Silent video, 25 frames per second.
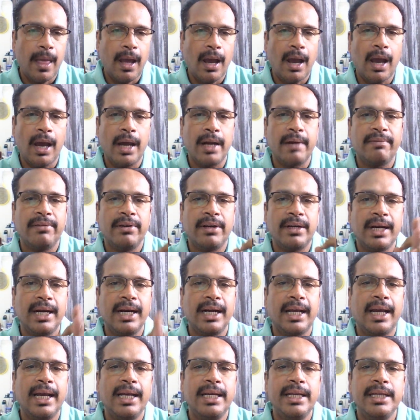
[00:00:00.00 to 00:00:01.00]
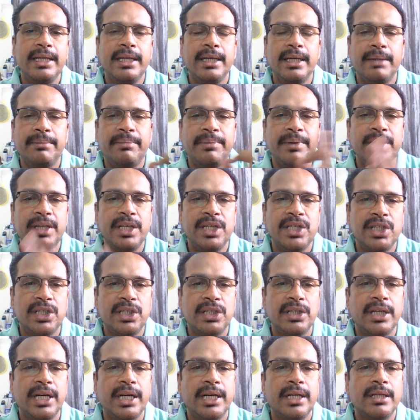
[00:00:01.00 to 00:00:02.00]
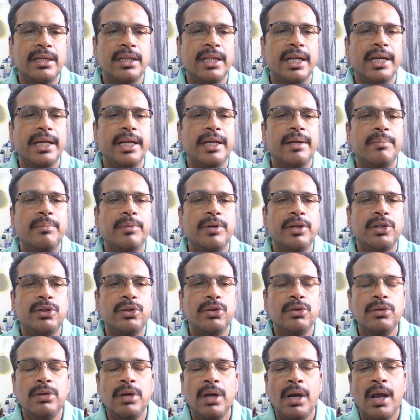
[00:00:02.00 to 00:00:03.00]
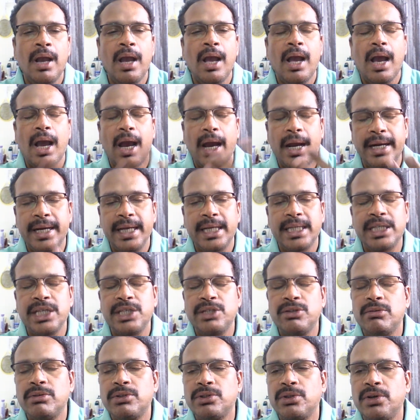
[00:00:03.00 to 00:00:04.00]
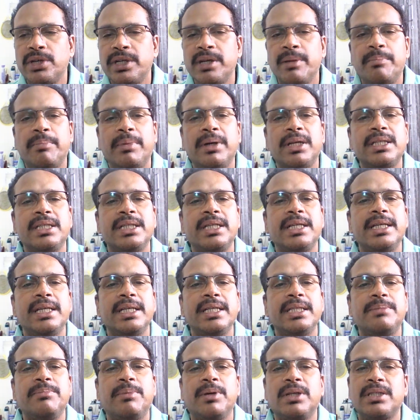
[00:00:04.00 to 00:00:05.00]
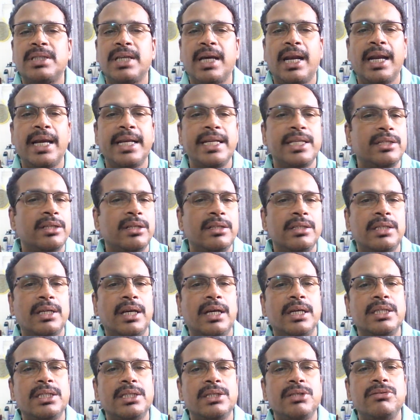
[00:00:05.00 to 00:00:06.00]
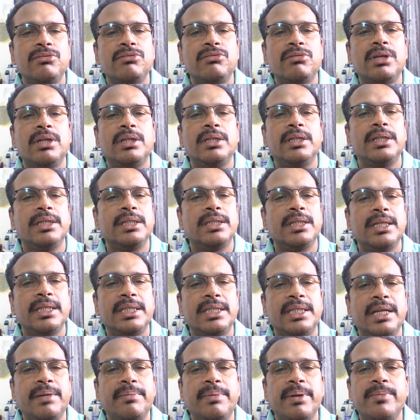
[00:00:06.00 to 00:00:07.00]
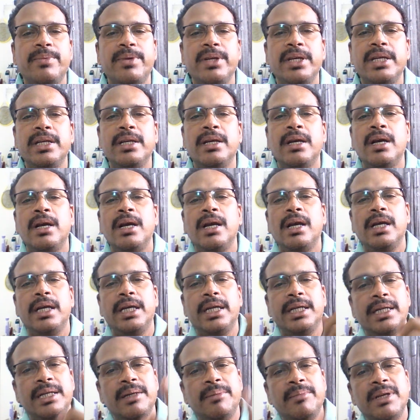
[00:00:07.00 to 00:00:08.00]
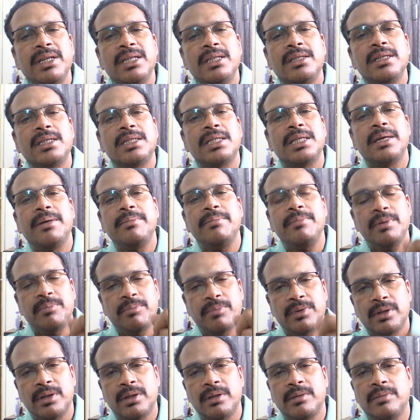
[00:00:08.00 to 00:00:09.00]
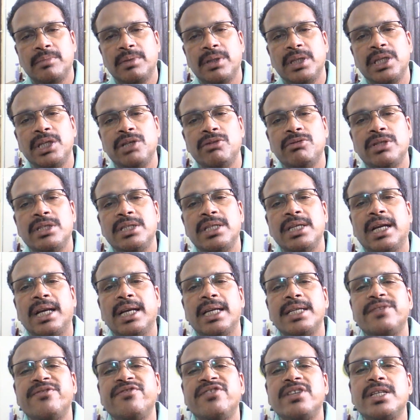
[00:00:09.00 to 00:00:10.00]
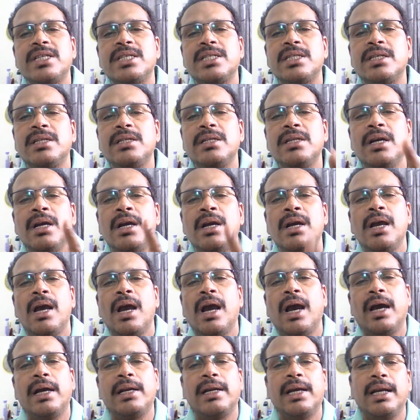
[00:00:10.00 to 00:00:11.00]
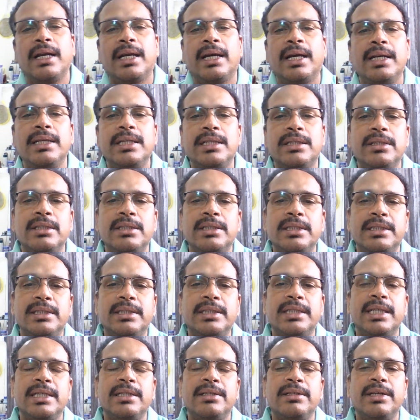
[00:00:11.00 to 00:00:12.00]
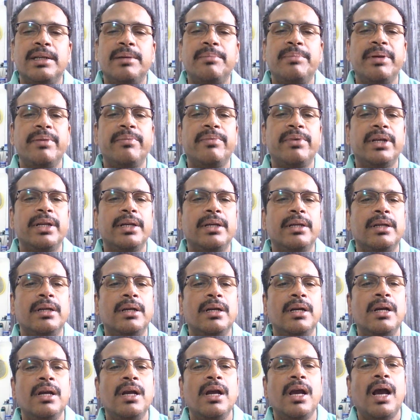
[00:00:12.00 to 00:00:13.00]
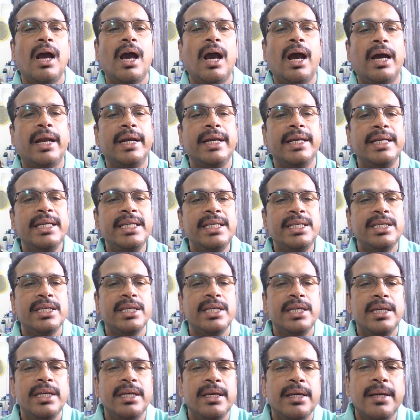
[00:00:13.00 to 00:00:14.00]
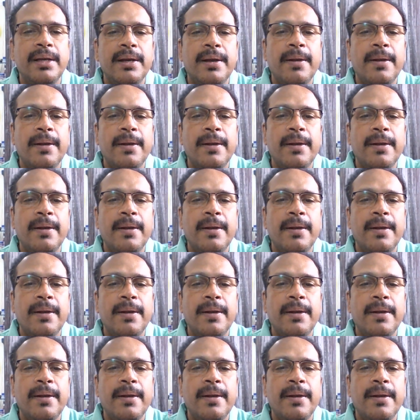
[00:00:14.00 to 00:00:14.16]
And for alkali, pH is greater than 8.2. And exchangeable sodium percentage for saline soils, as usual, it is less than 15. It remains the same from the USDA classification. And alkali salts is greater than 15. And EC